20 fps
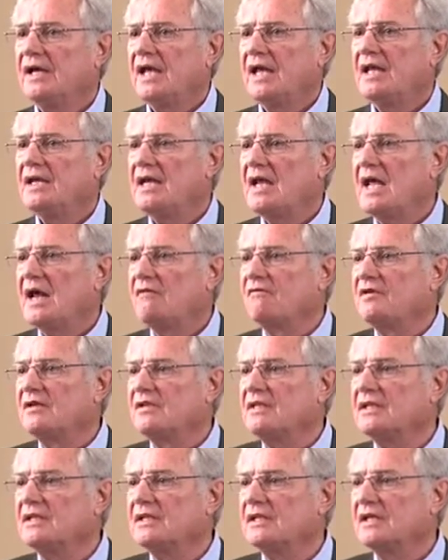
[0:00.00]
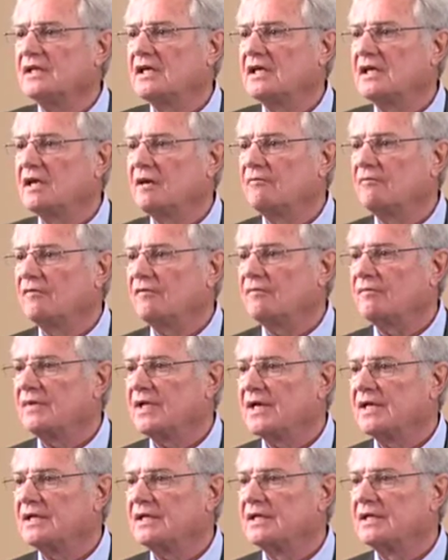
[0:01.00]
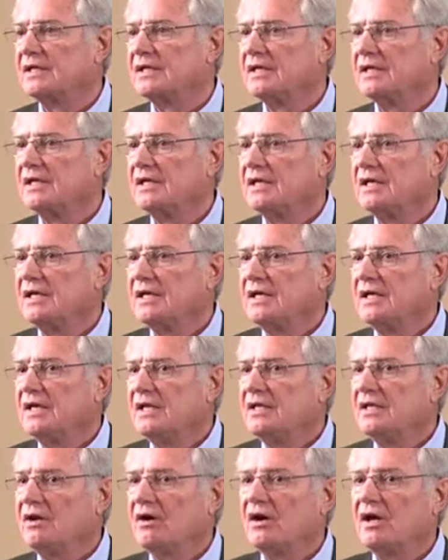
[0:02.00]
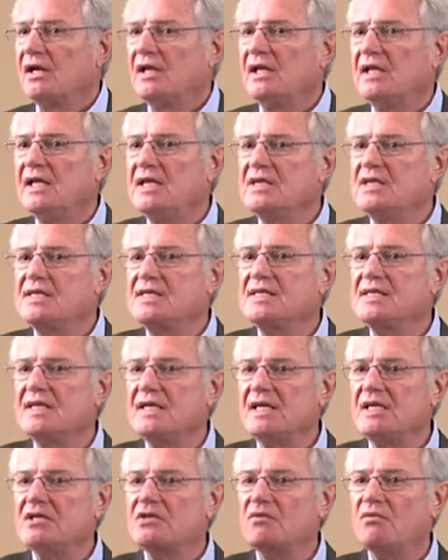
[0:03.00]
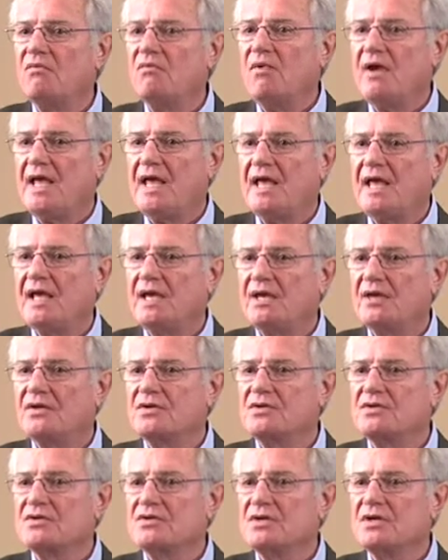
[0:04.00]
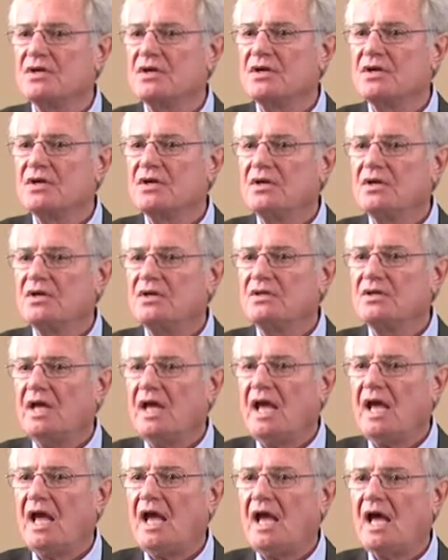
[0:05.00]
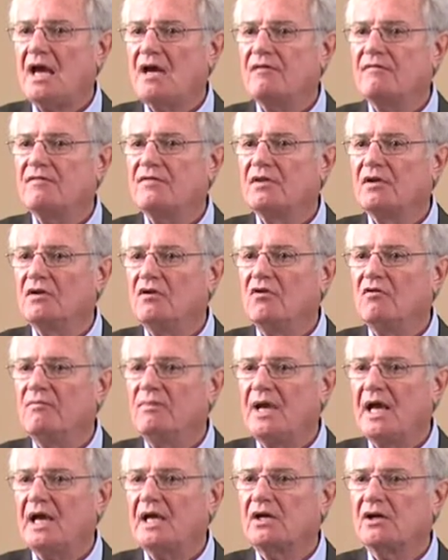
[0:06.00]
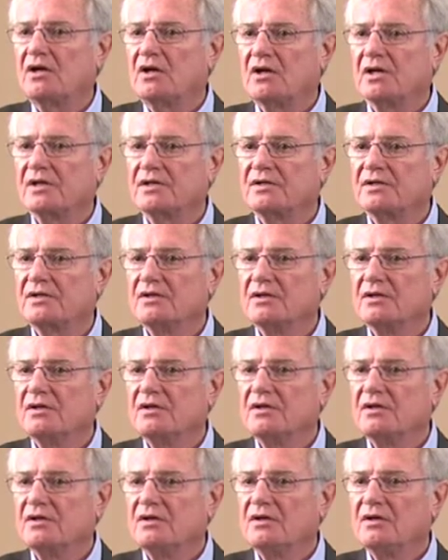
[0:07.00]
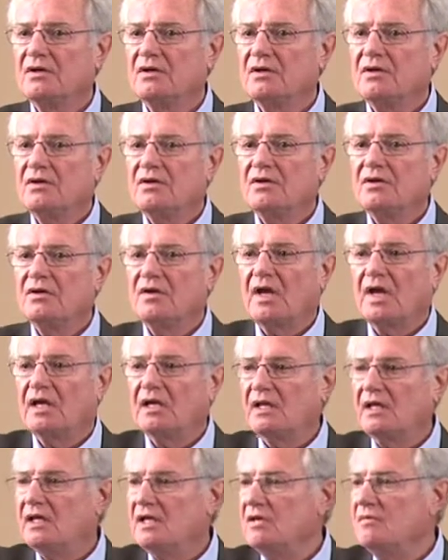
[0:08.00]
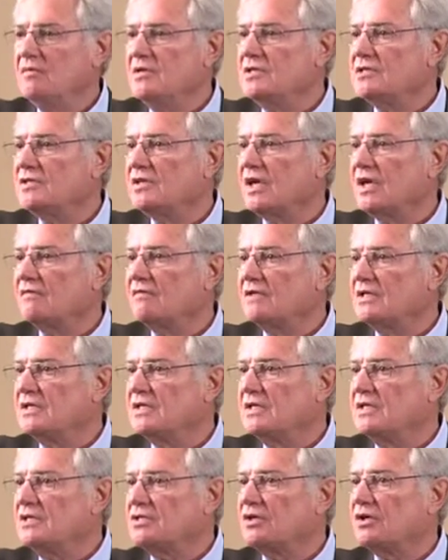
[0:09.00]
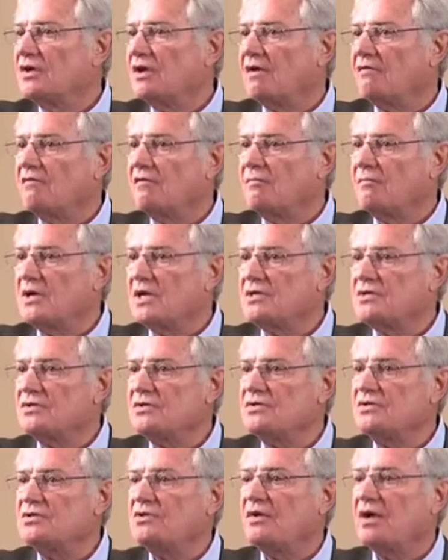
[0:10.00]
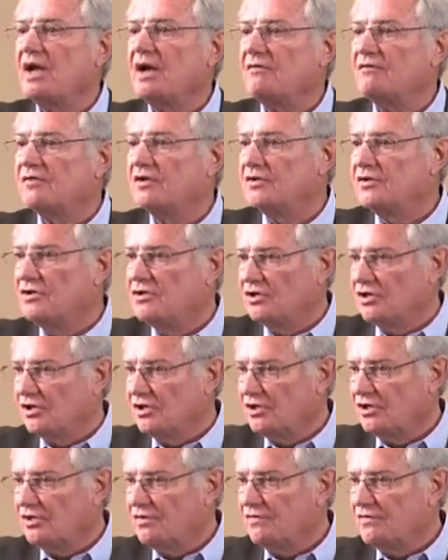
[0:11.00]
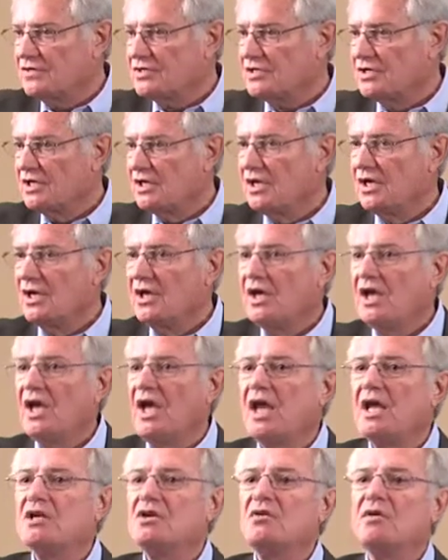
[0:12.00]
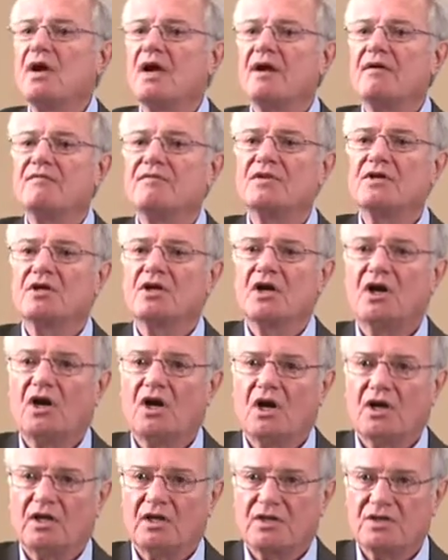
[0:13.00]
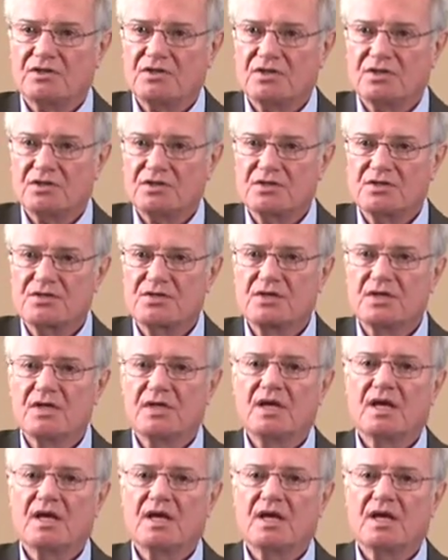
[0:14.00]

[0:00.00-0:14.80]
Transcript: And everything that can come from that. There are at least 6 ways to have the low back hurt. You got ligaments, you have the disc, you have the muscles, you have the nerves, and you have the cartilages